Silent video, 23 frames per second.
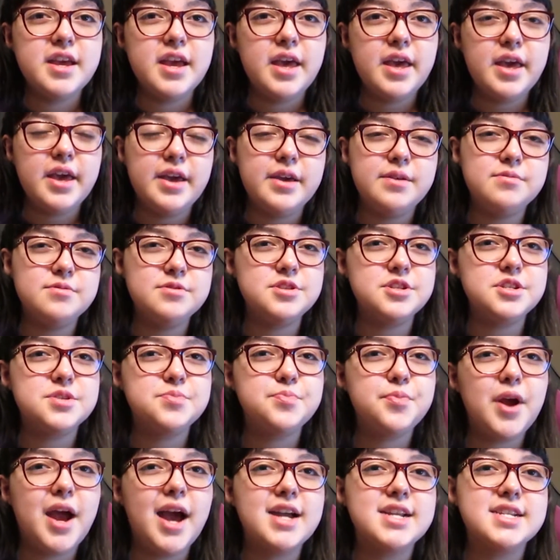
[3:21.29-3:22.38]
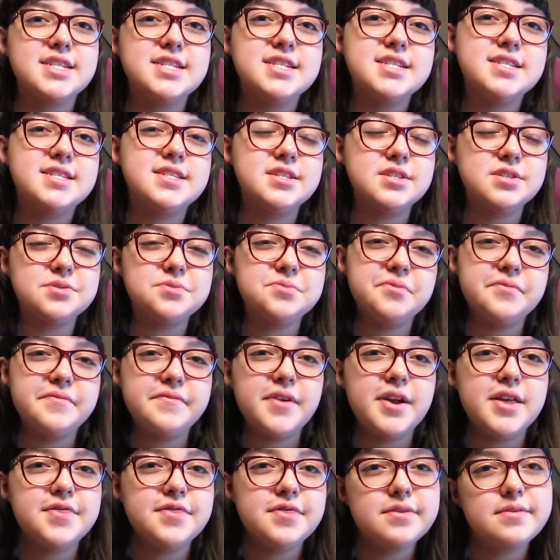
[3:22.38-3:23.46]
and we'll just practice and do a
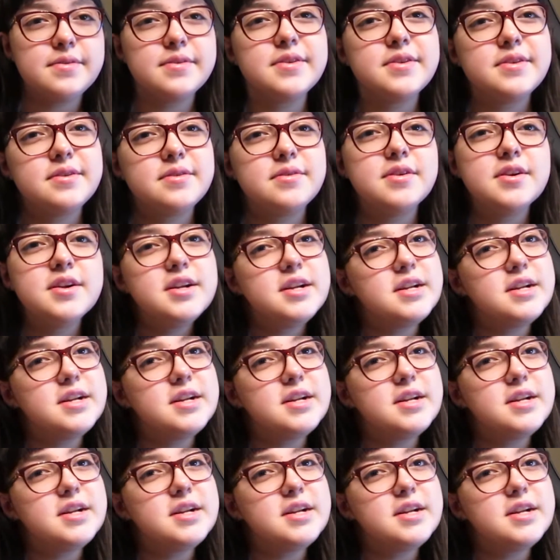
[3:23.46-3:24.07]
run through.